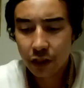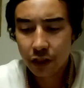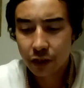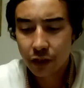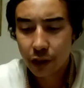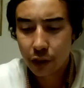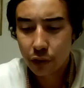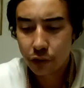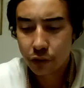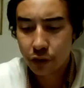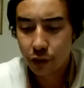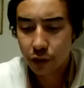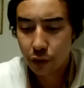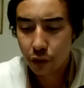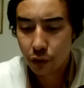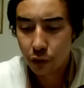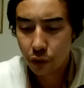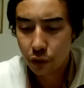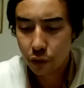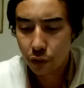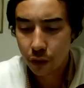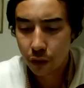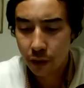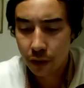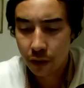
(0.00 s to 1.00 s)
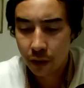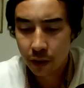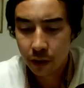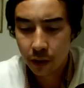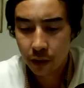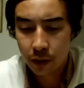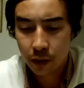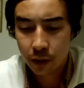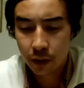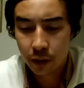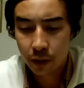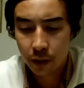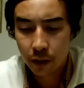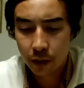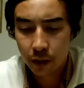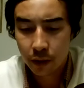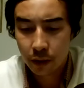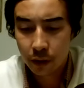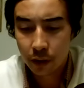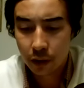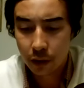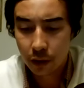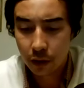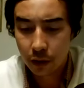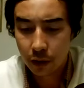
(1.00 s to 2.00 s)
just because there was an earthquake.
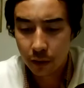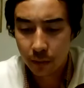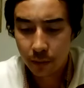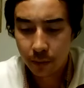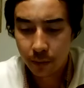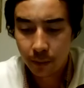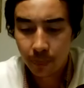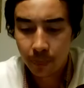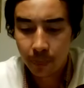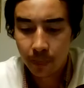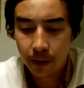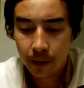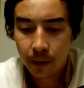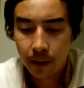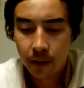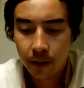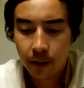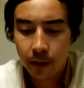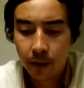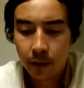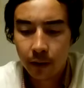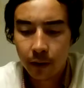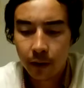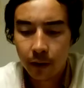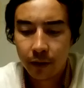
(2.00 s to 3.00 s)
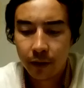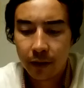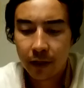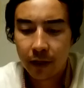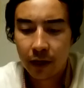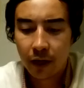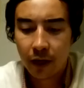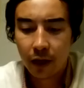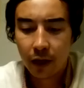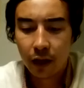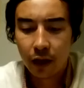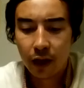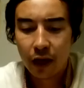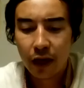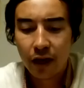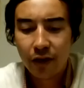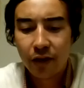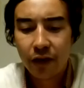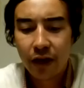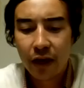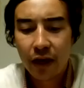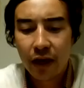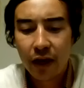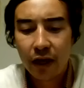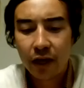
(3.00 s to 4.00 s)
Uh, yeah, a lot
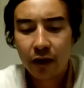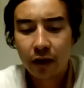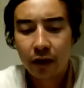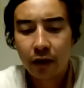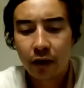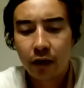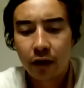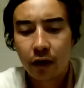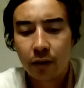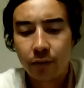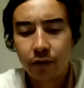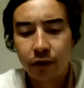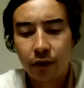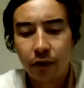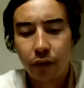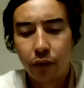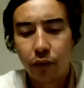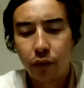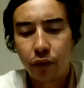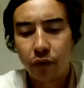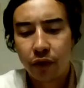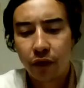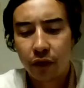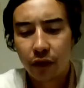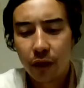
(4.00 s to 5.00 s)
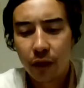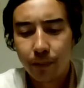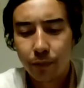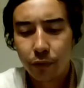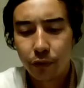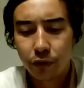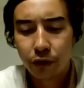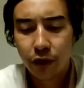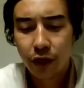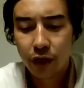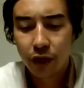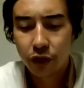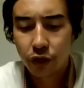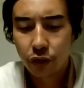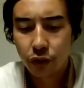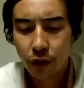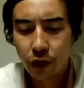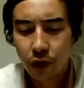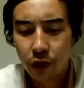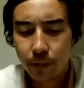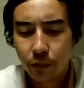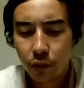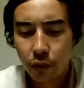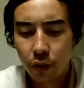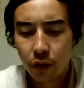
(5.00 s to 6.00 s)
of the aid comes in through the Aleppo
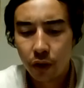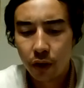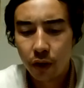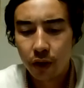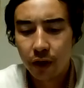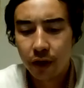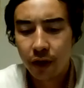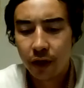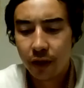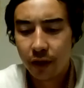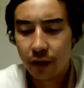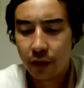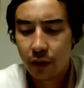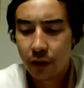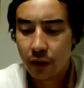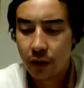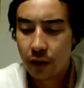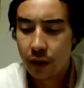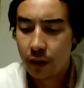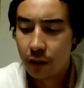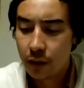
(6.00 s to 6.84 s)
National Airport, and